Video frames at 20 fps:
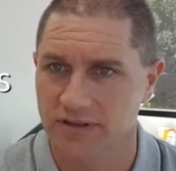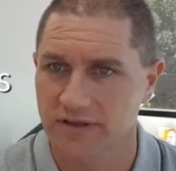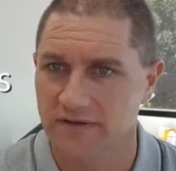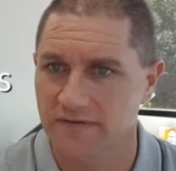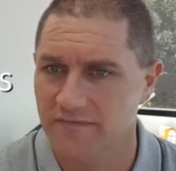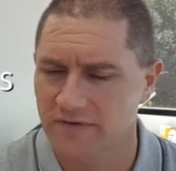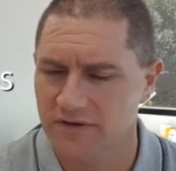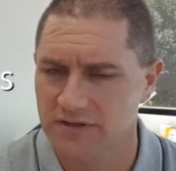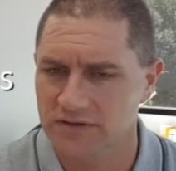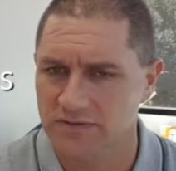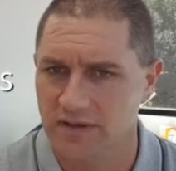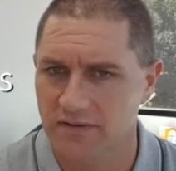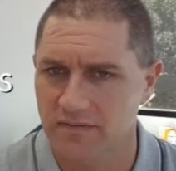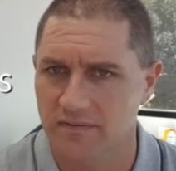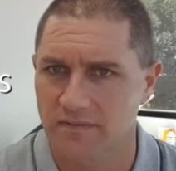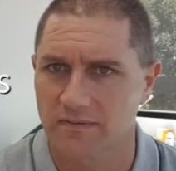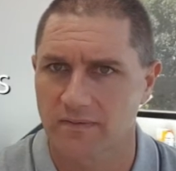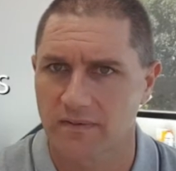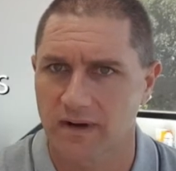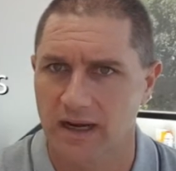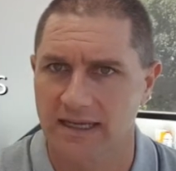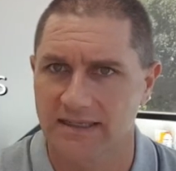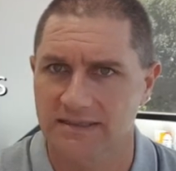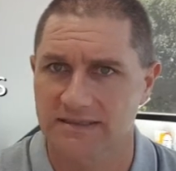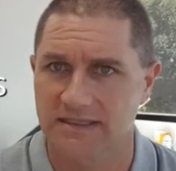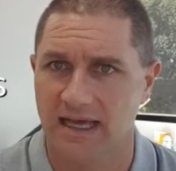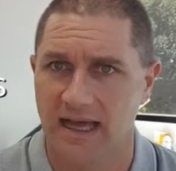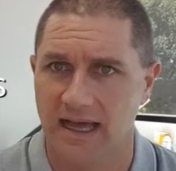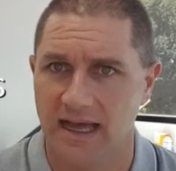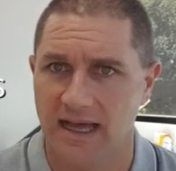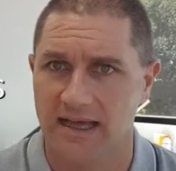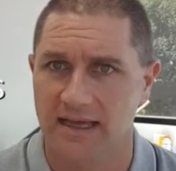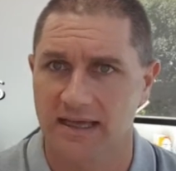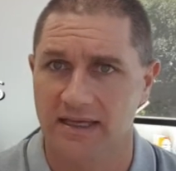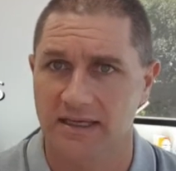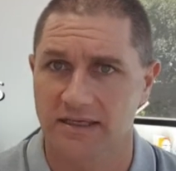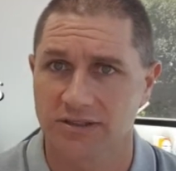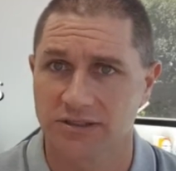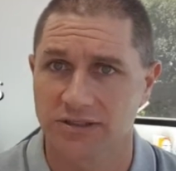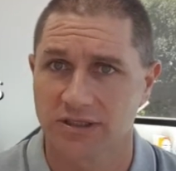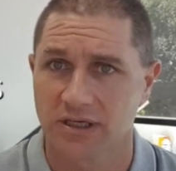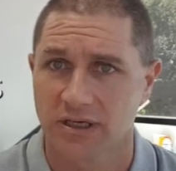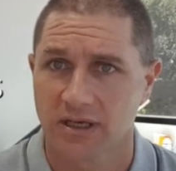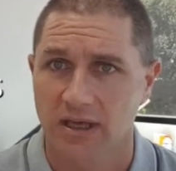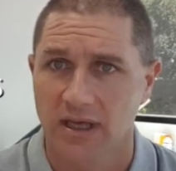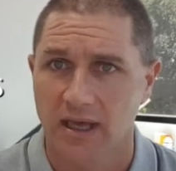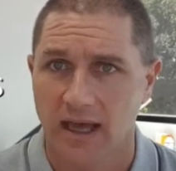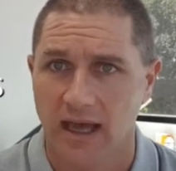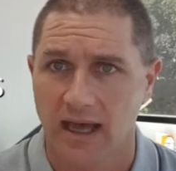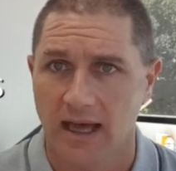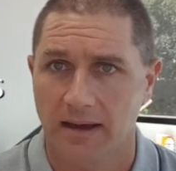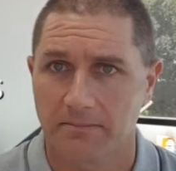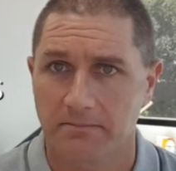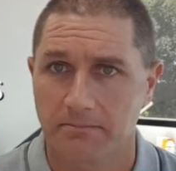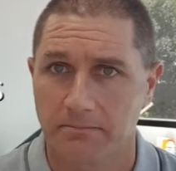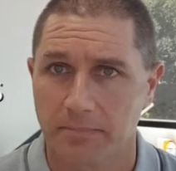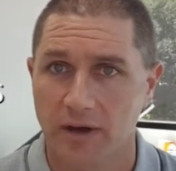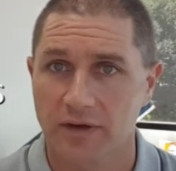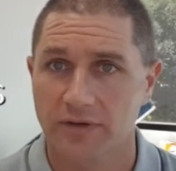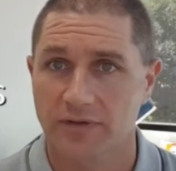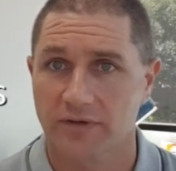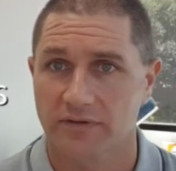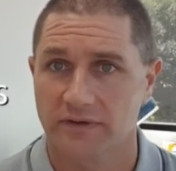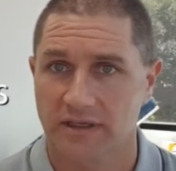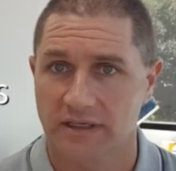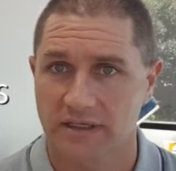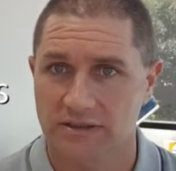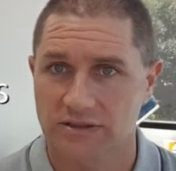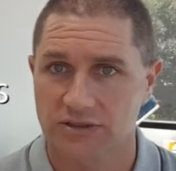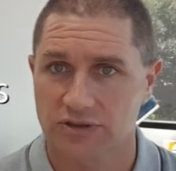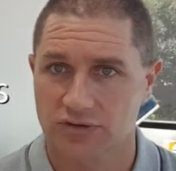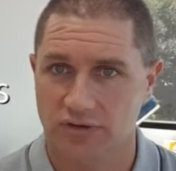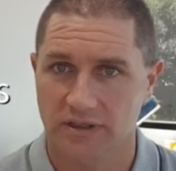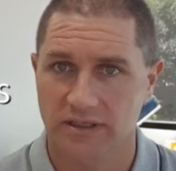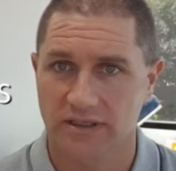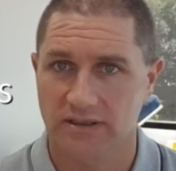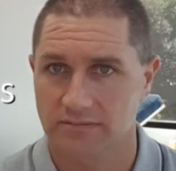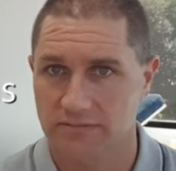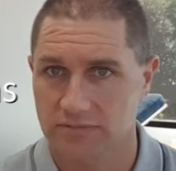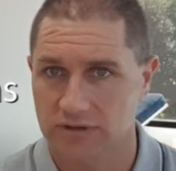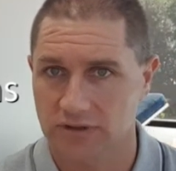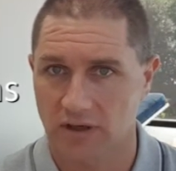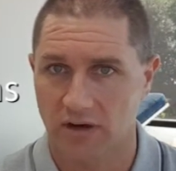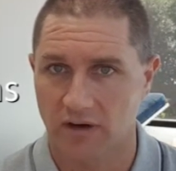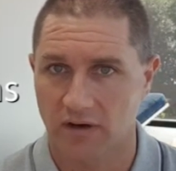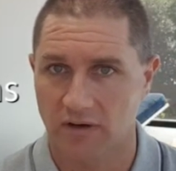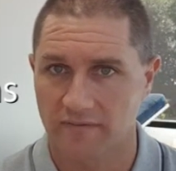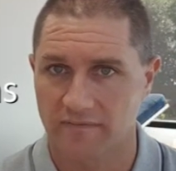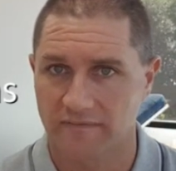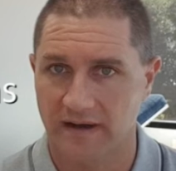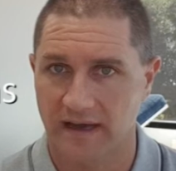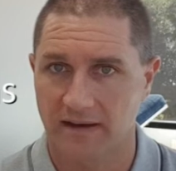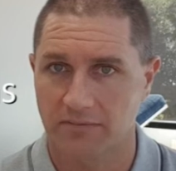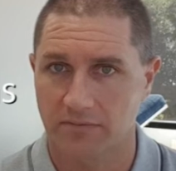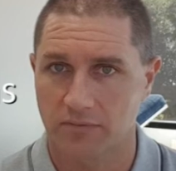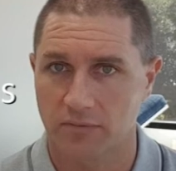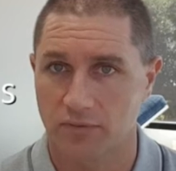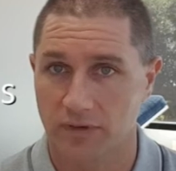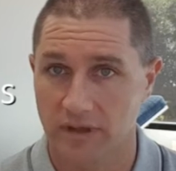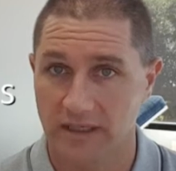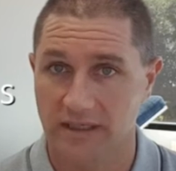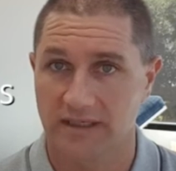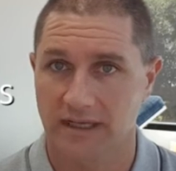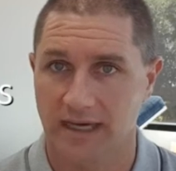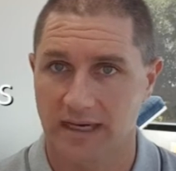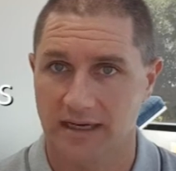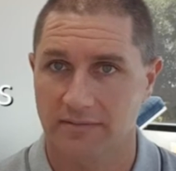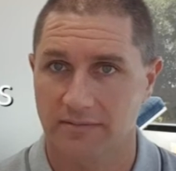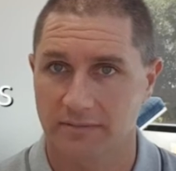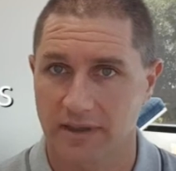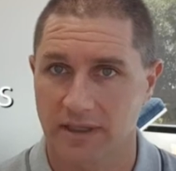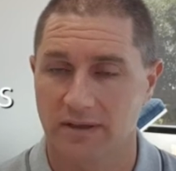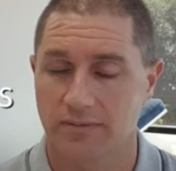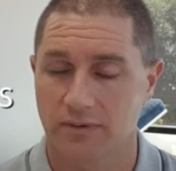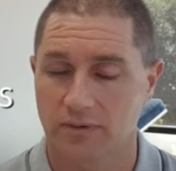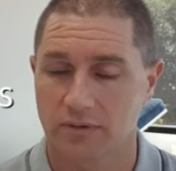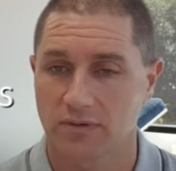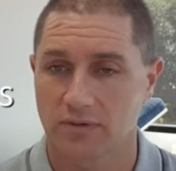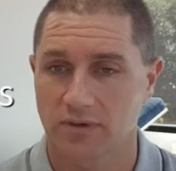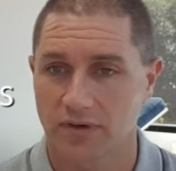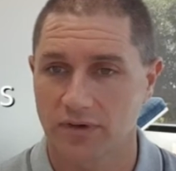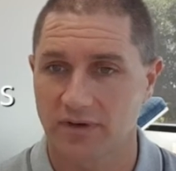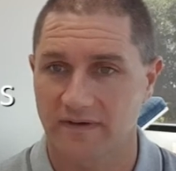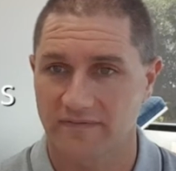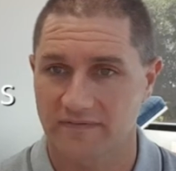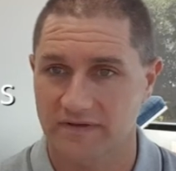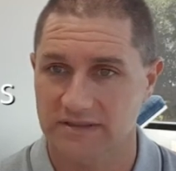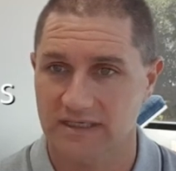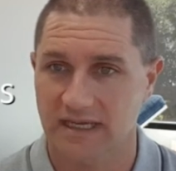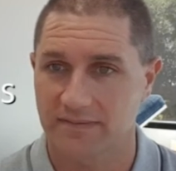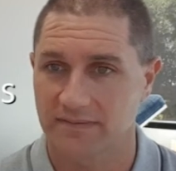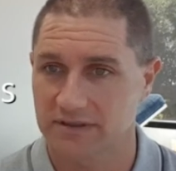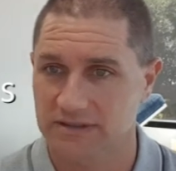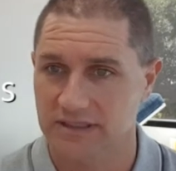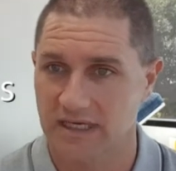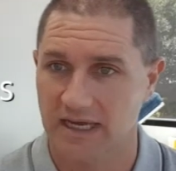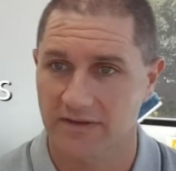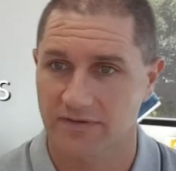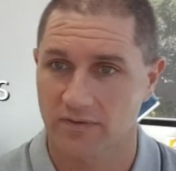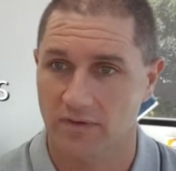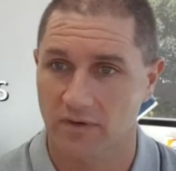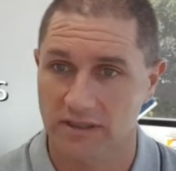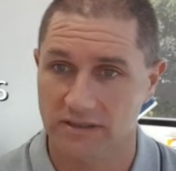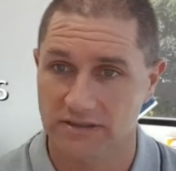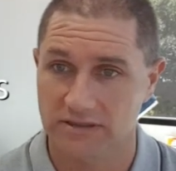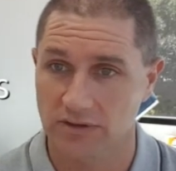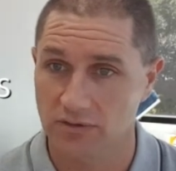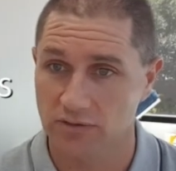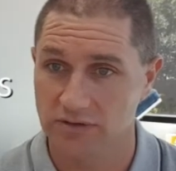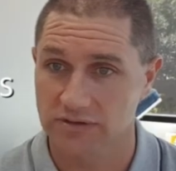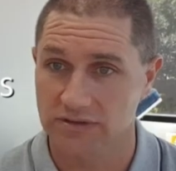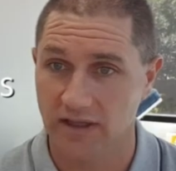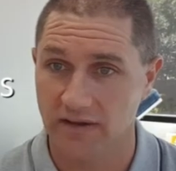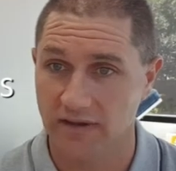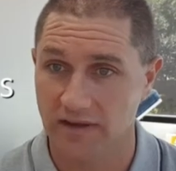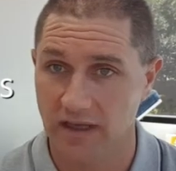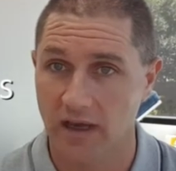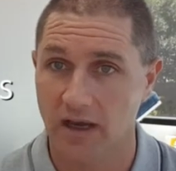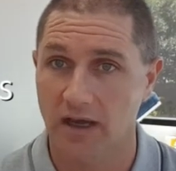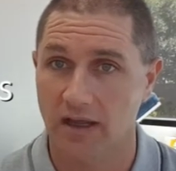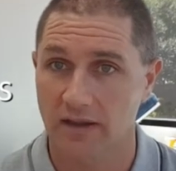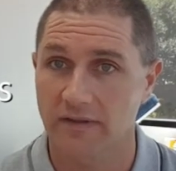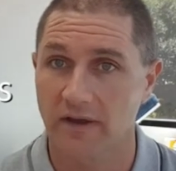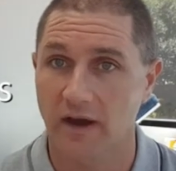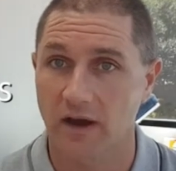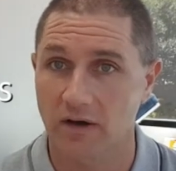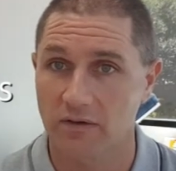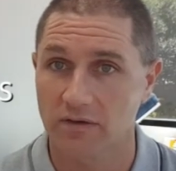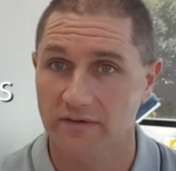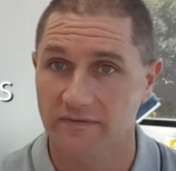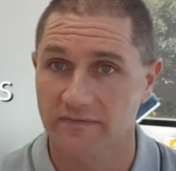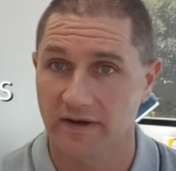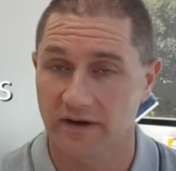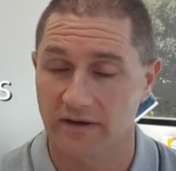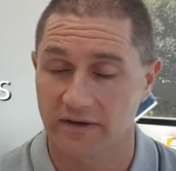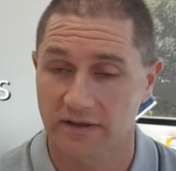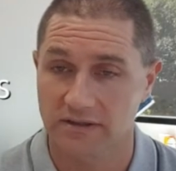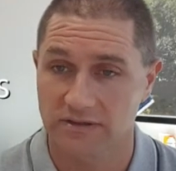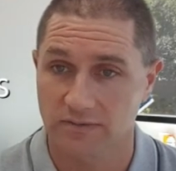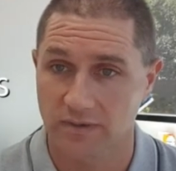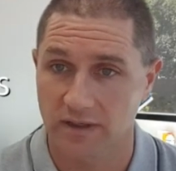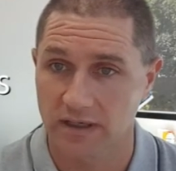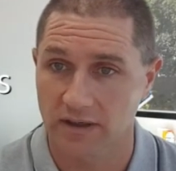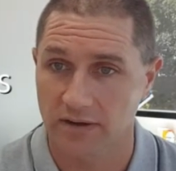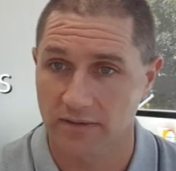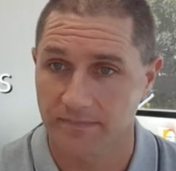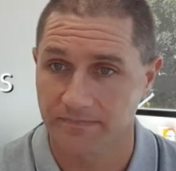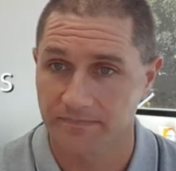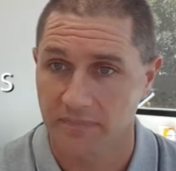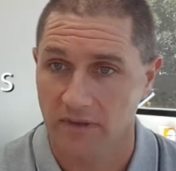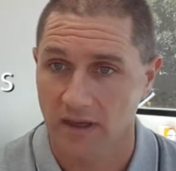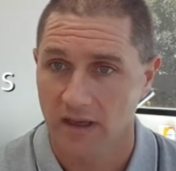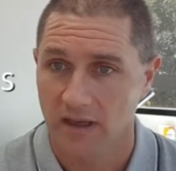And the first one relates to age, both on the extremes of really young people who have established arthritis and also the older folk as well.